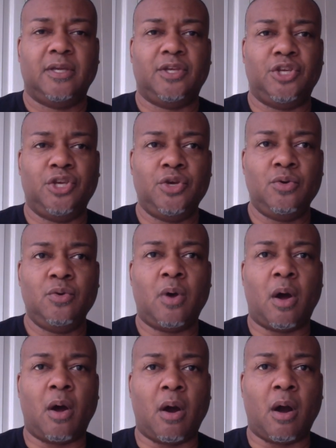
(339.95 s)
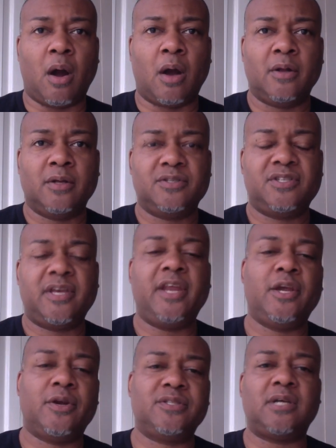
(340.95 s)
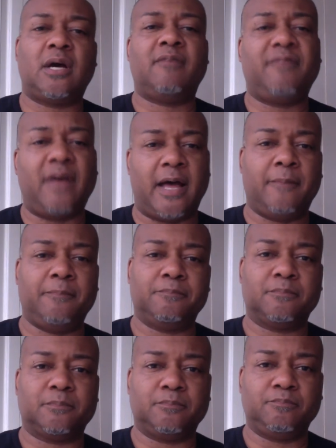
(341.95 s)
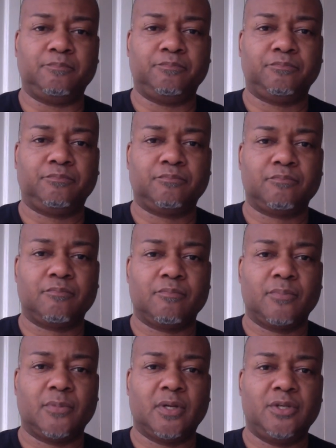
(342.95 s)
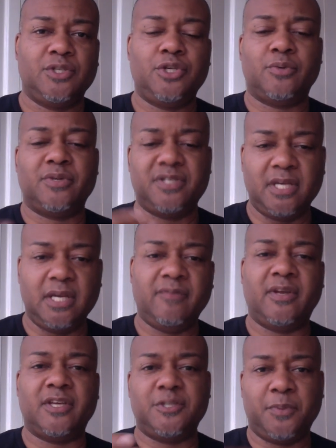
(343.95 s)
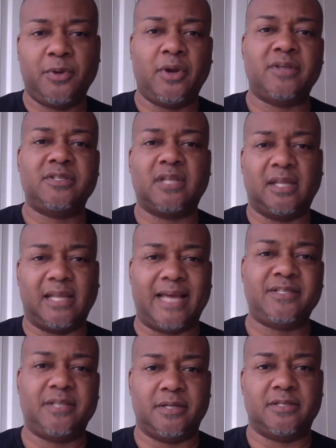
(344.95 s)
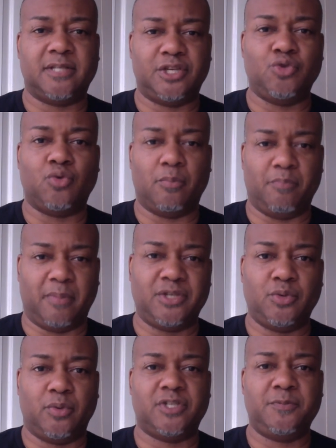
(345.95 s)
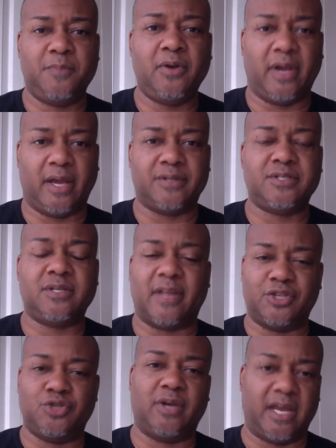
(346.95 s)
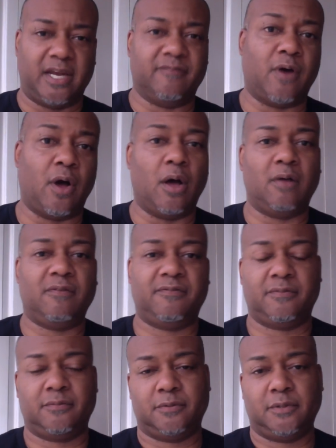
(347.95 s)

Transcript: you are setting yourself up to receive and experience the lessons that you were meant to experience so that you can evolve.